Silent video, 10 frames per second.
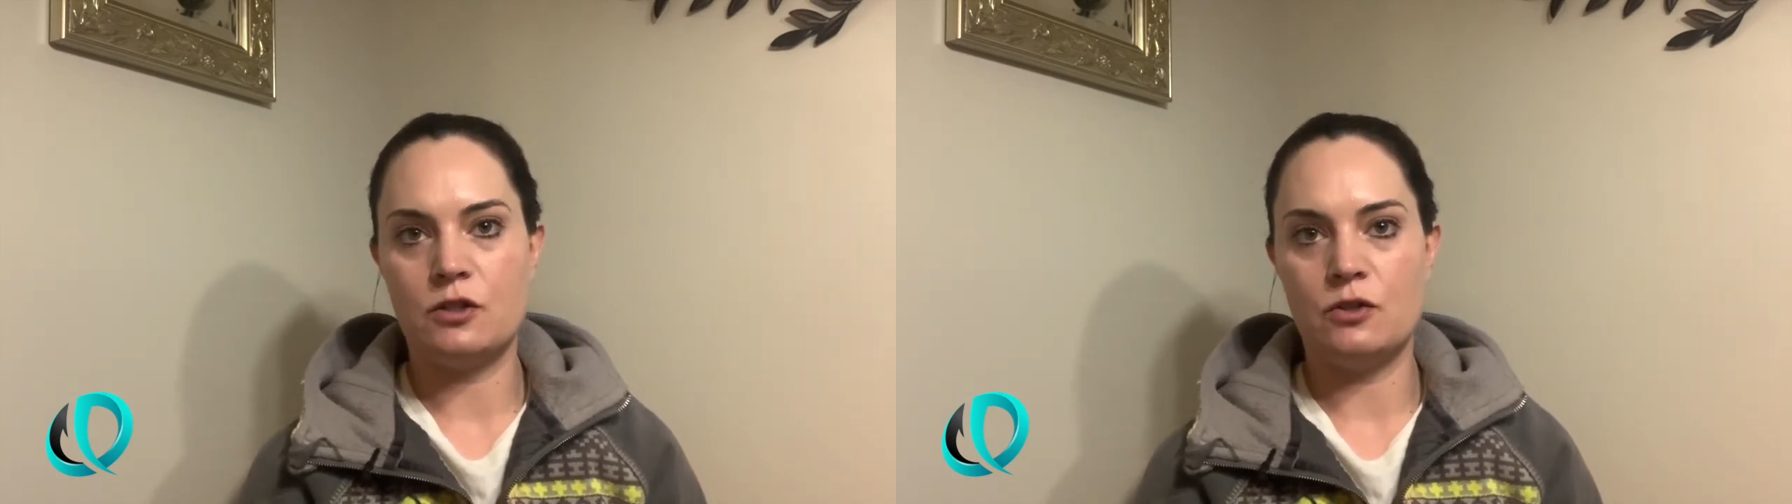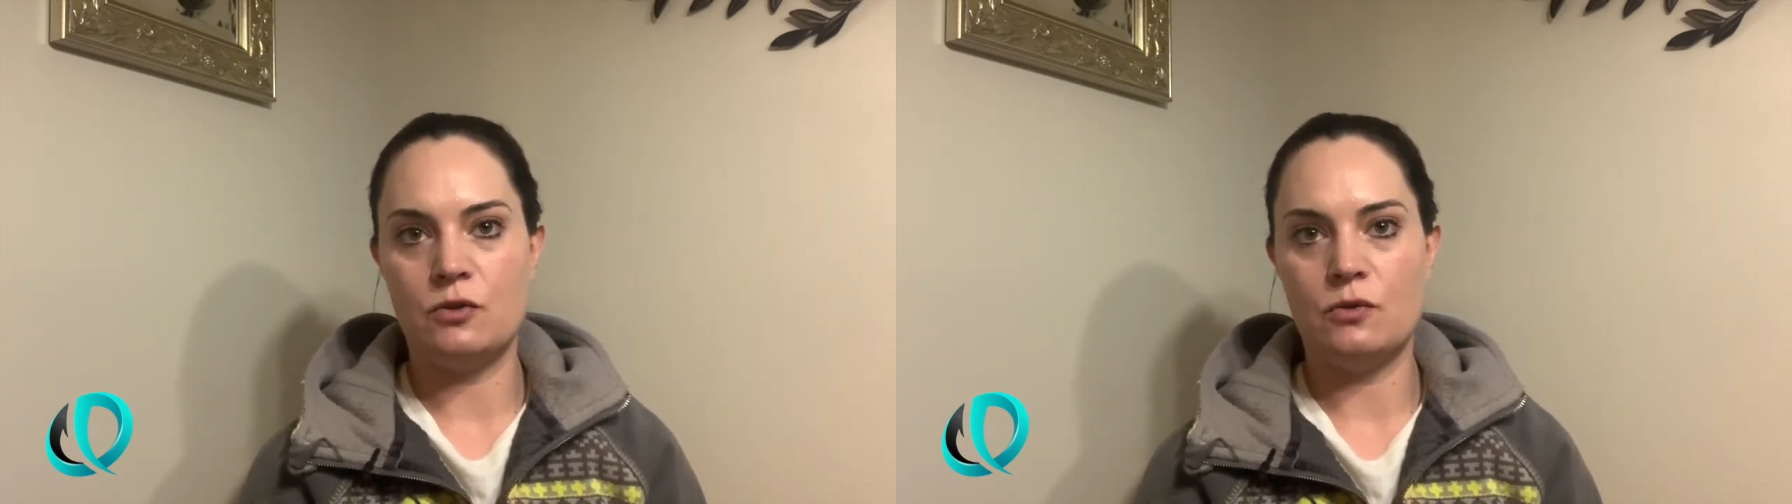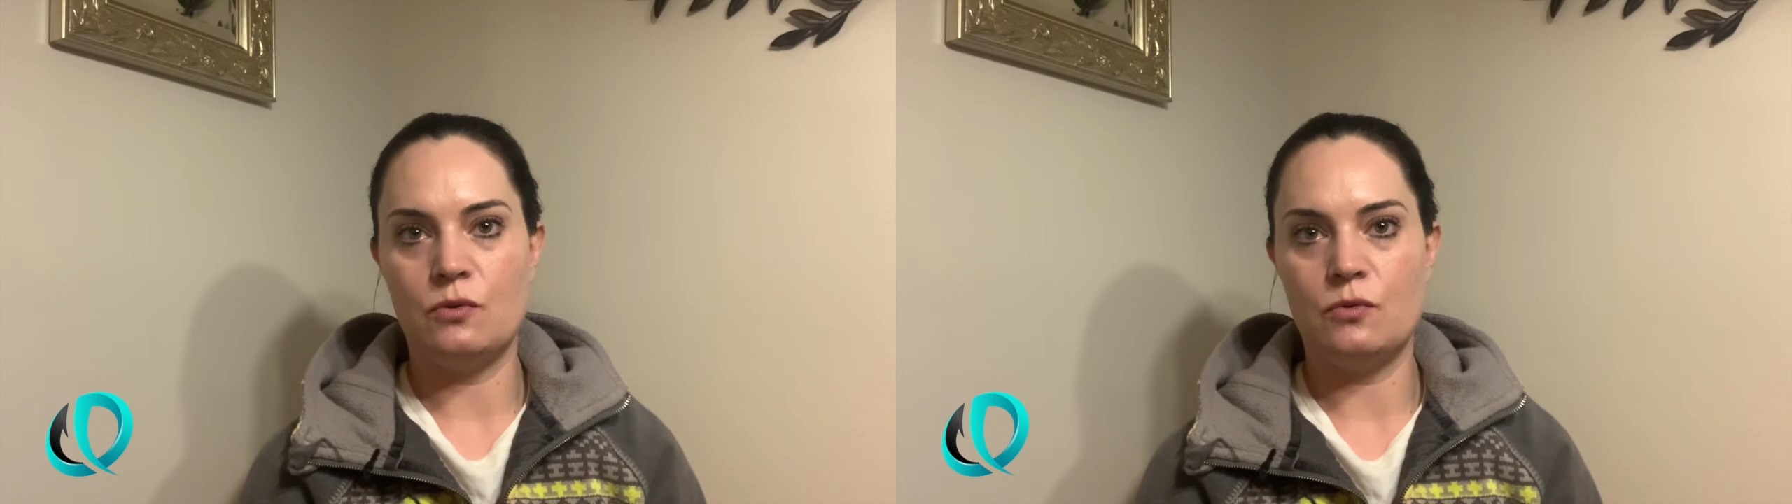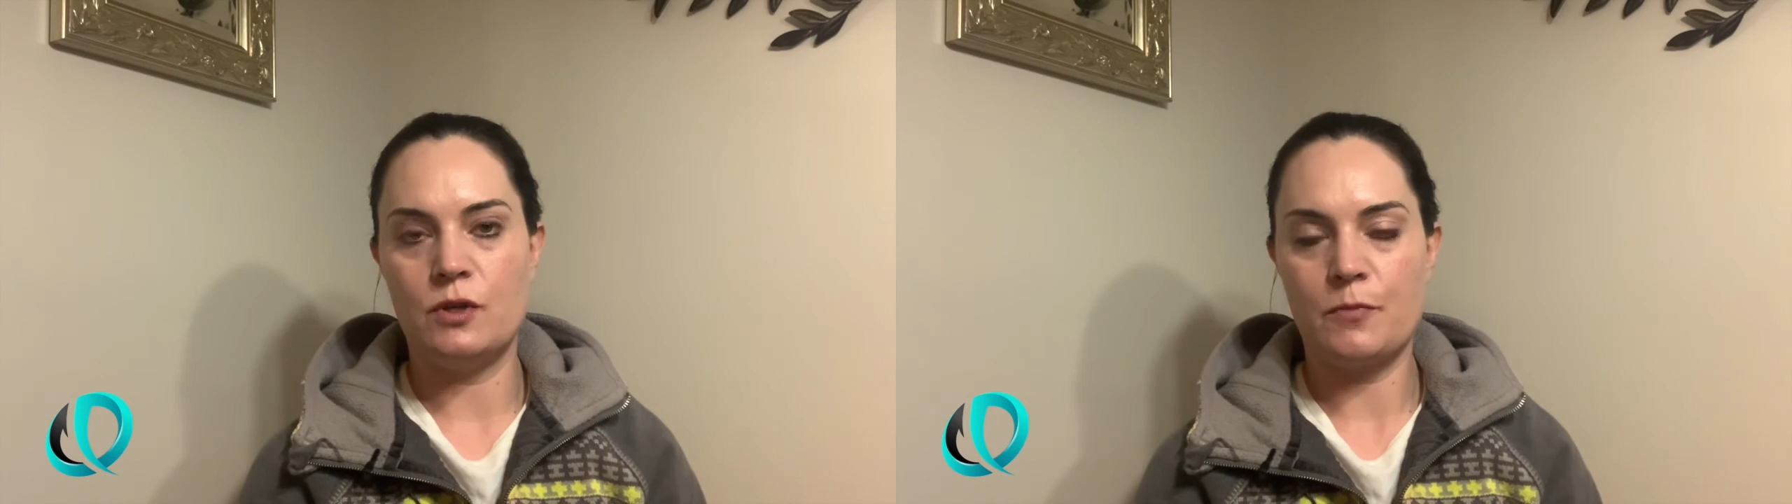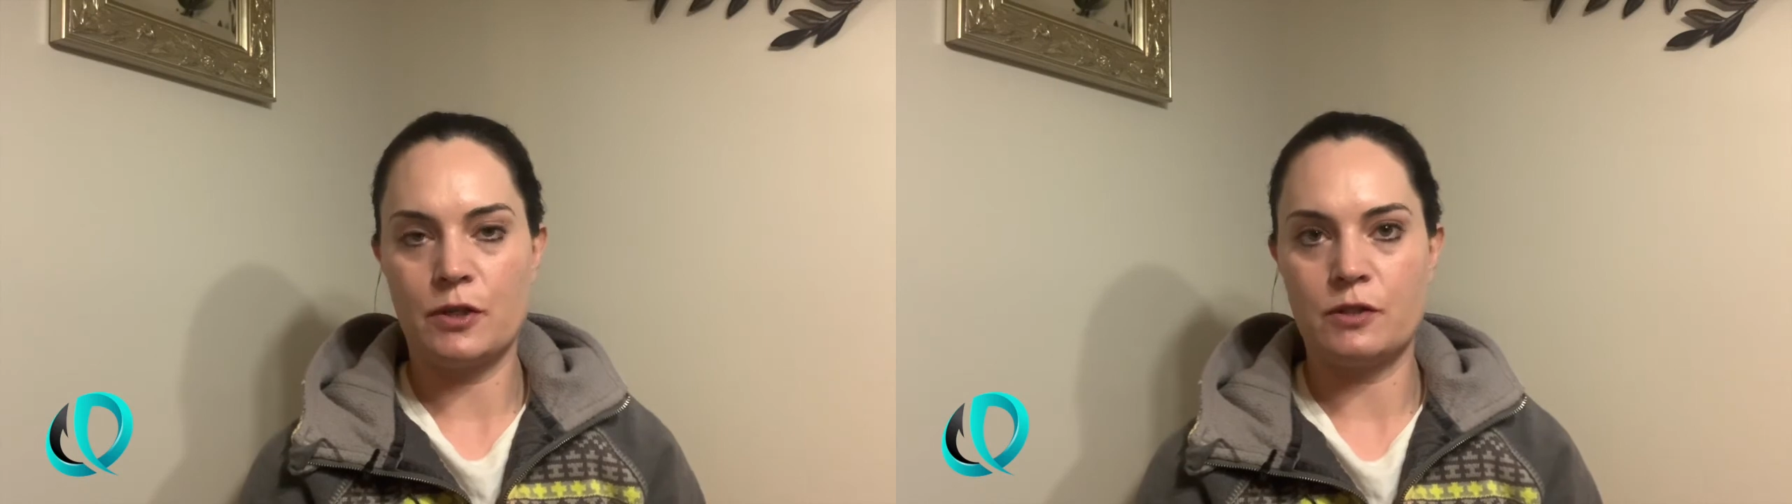to
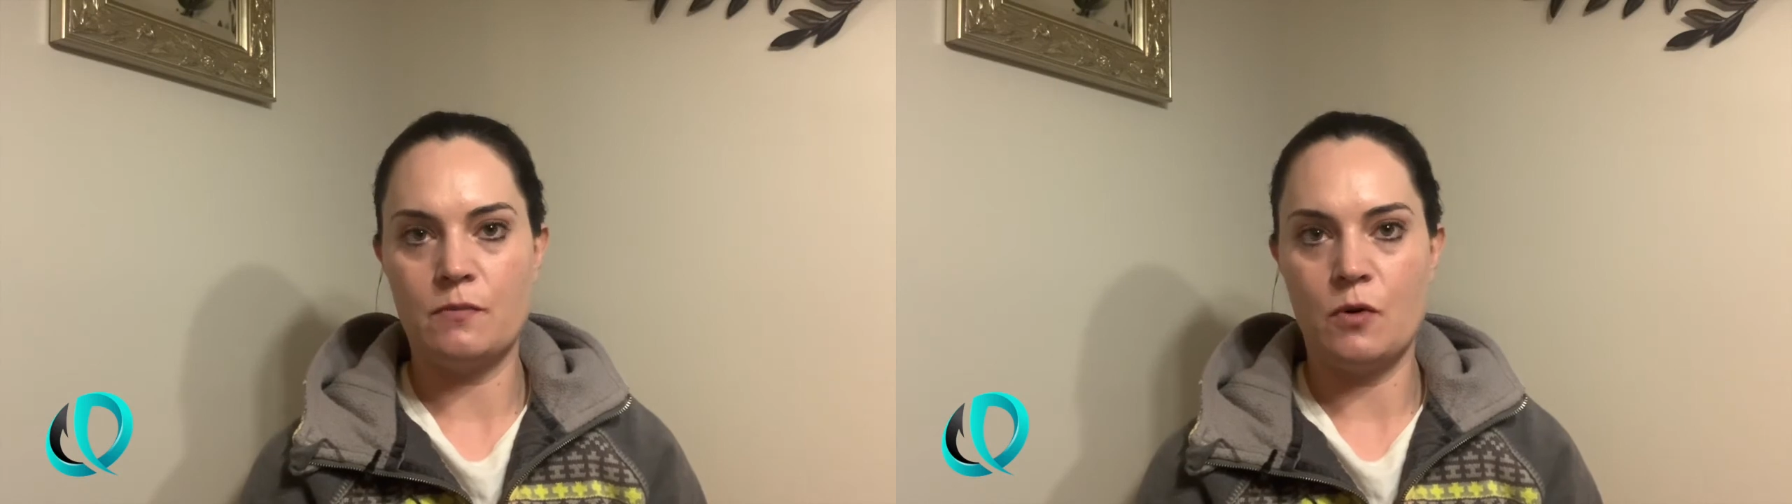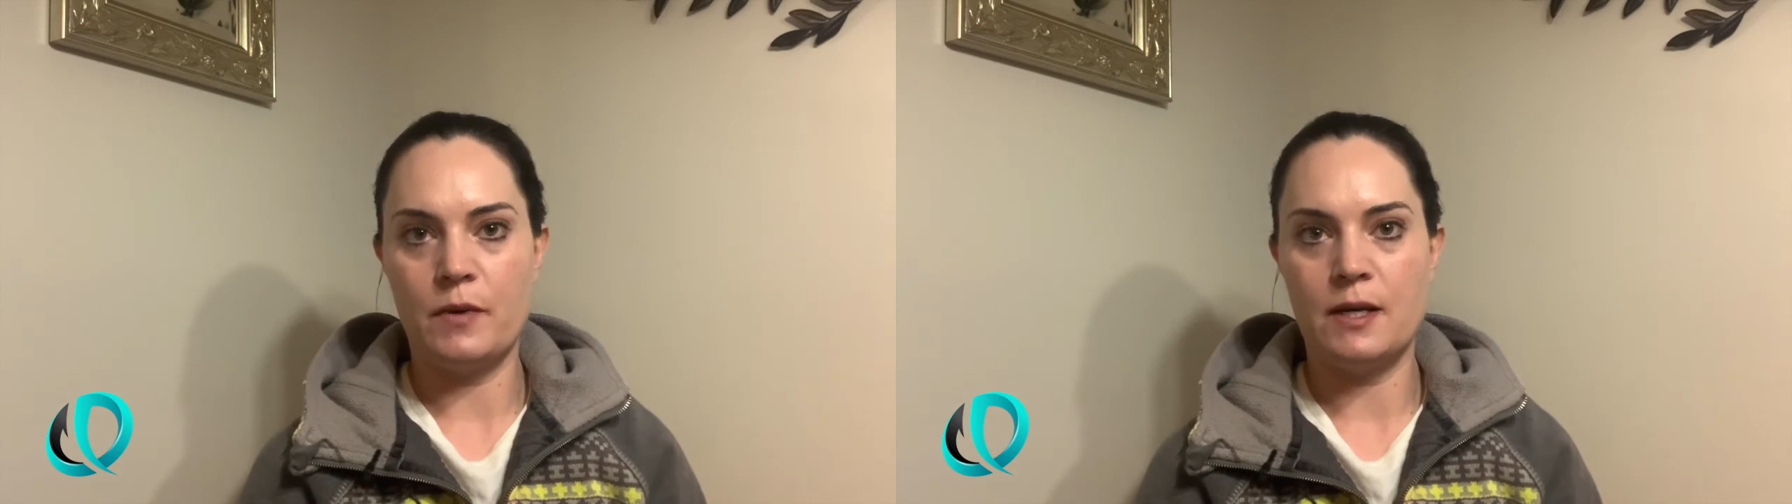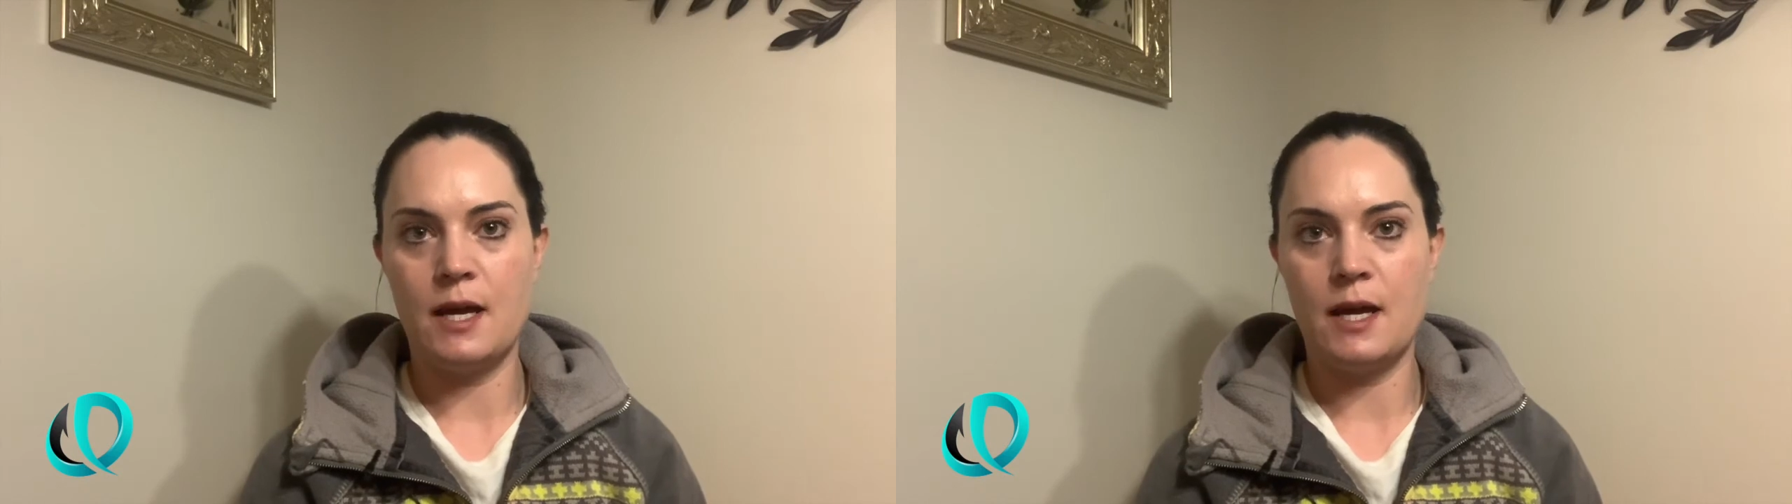the present moment.